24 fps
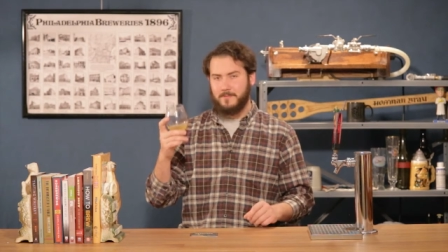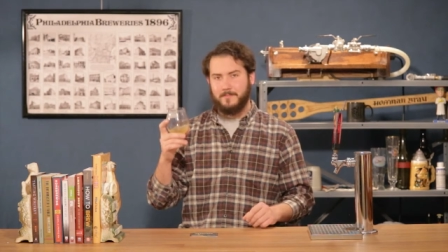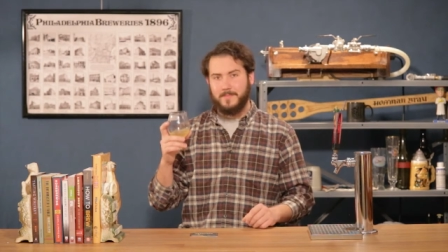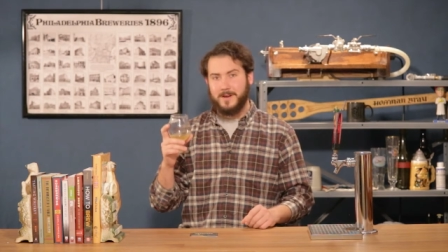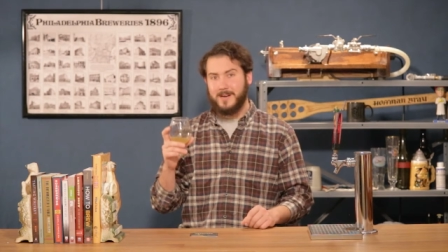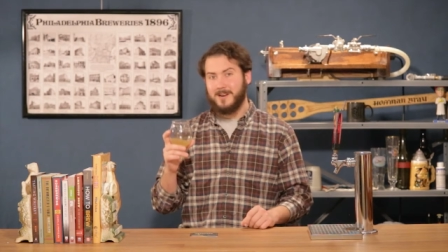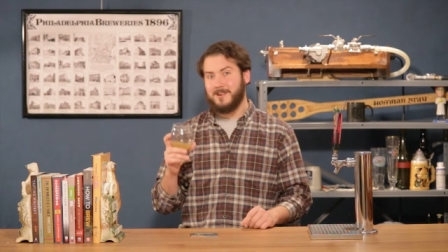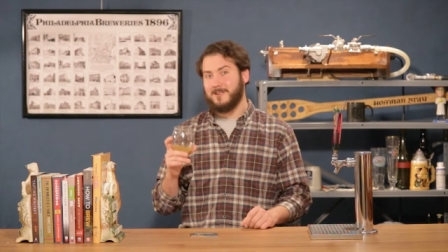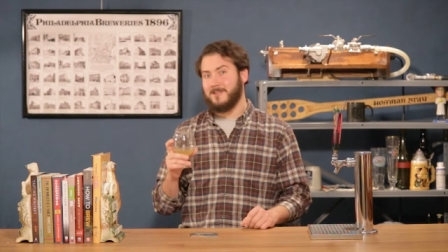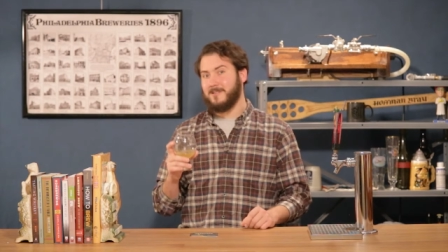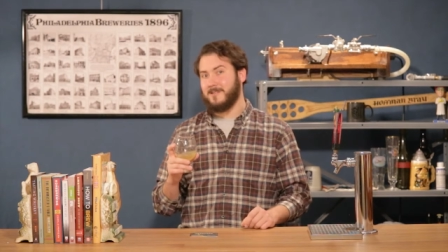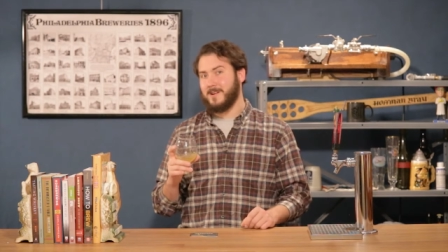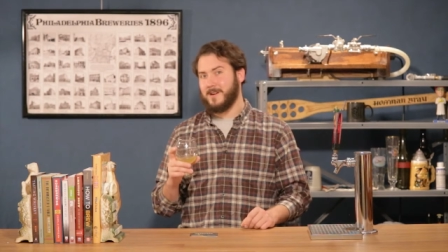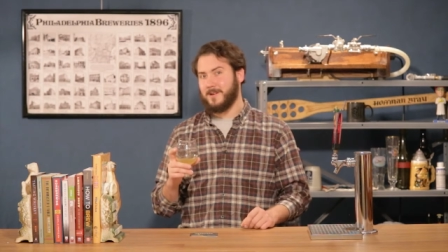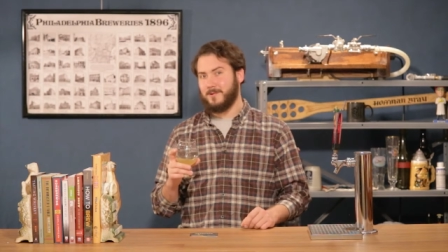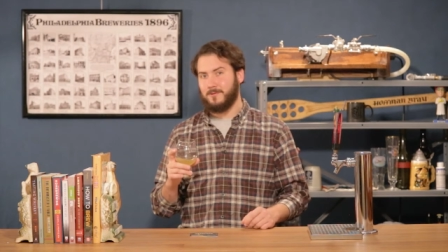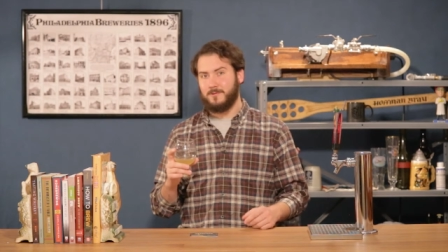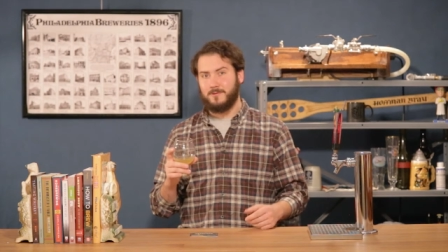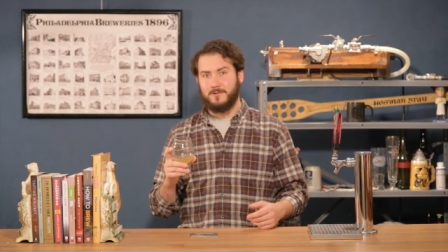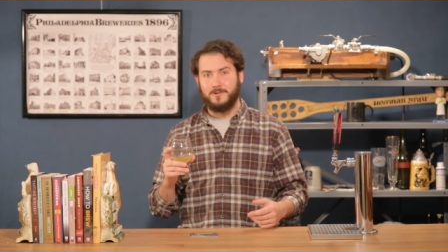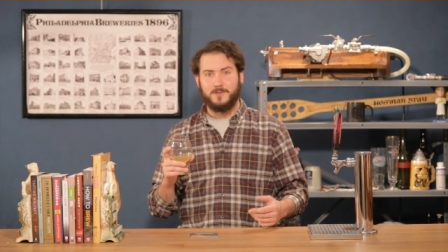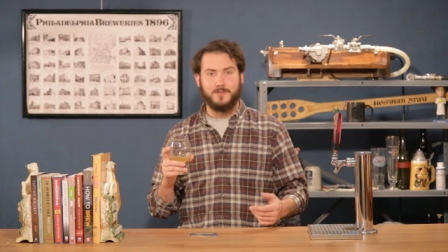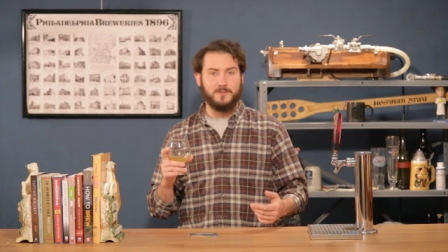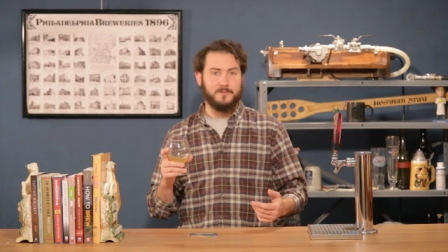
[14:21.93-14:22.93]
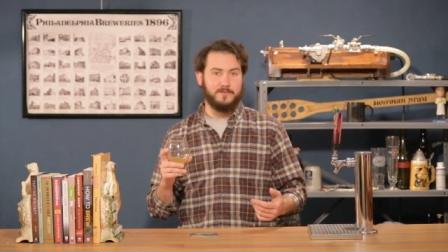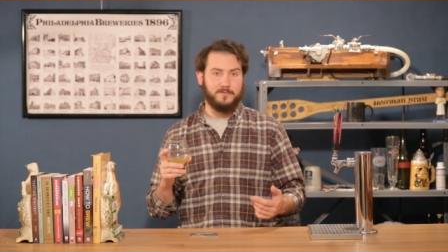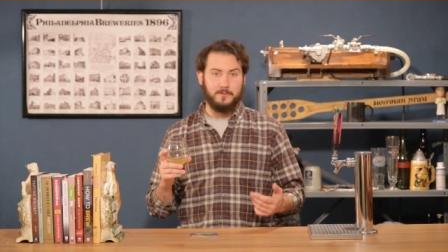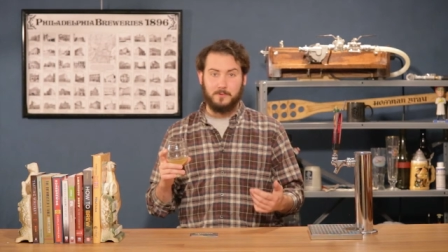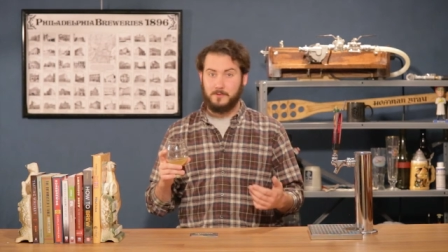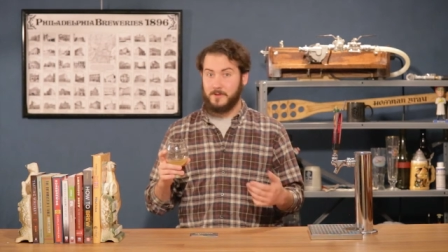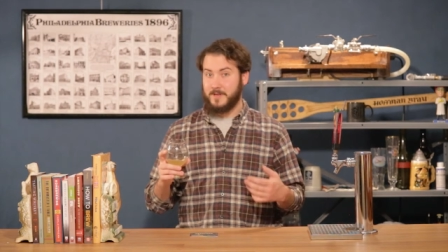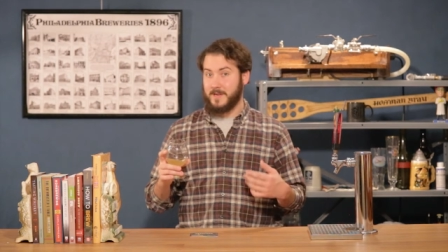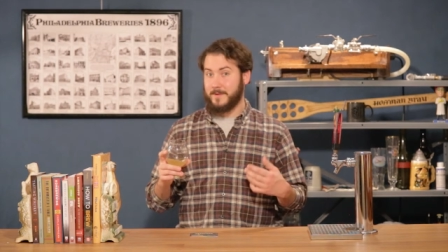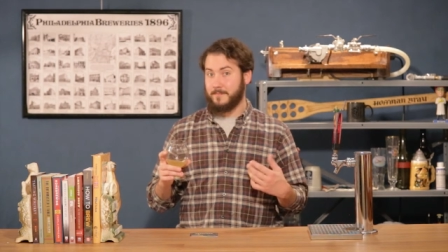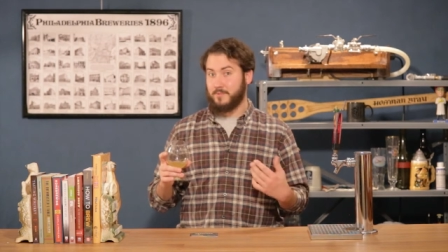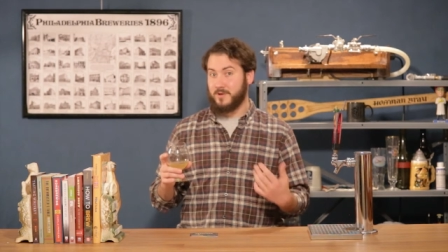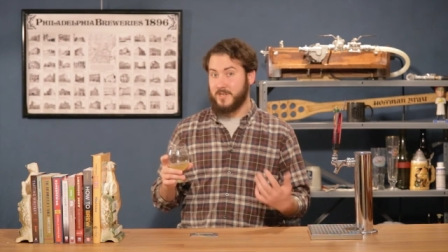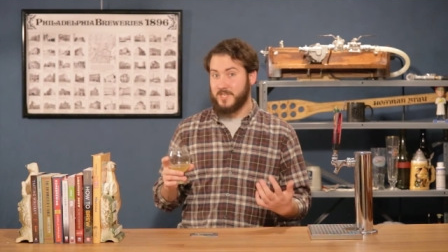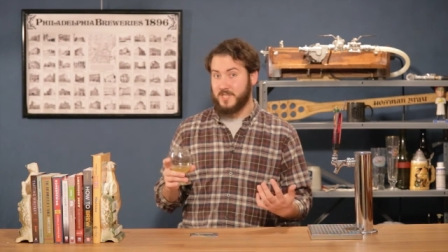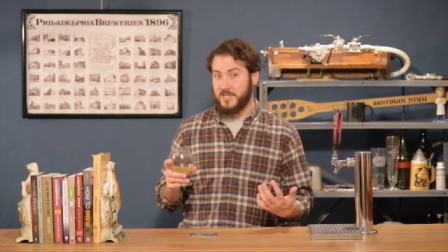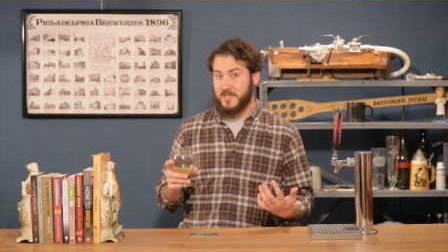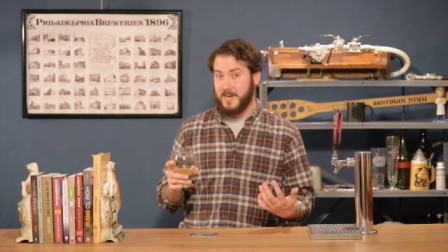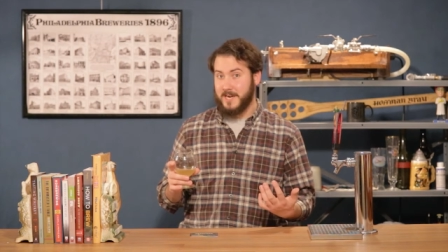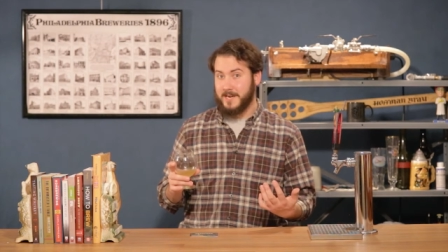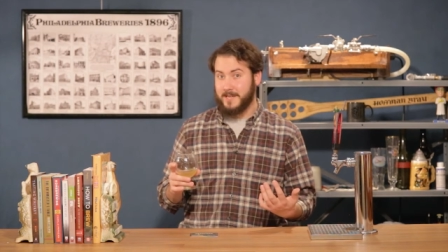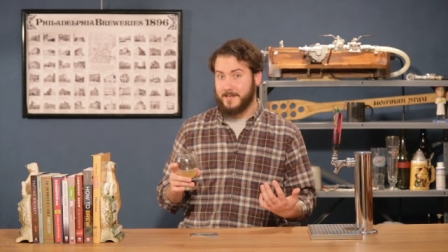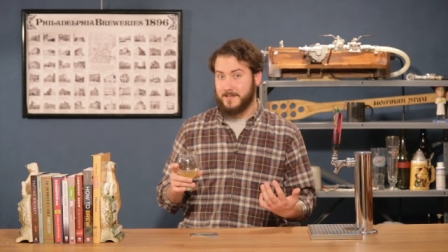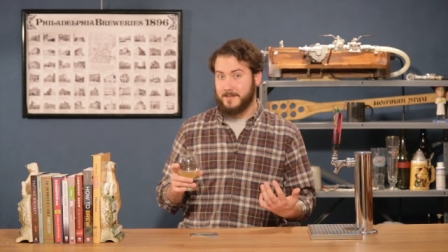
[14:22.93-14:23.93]
beer in order to fully
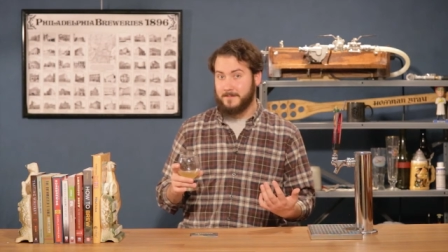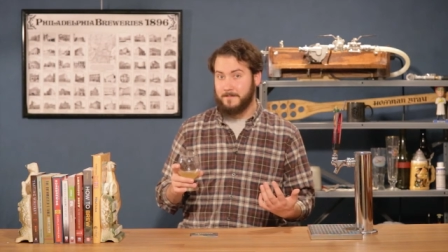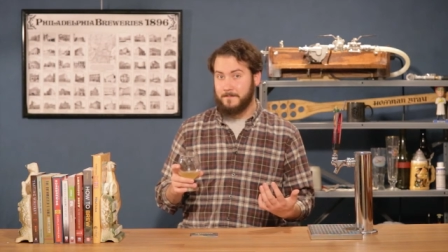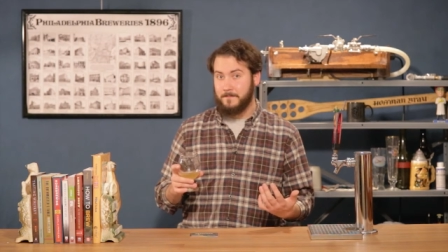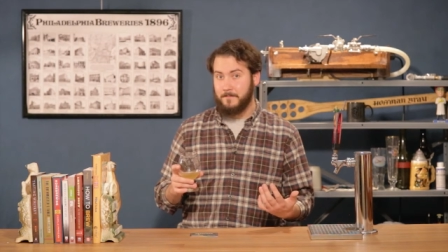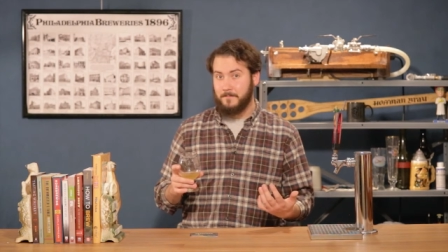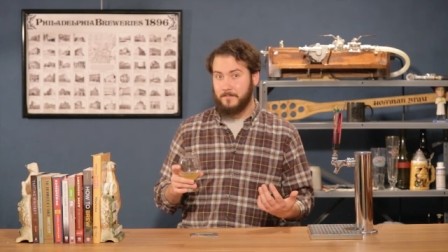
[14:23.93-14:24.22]
appreciate it.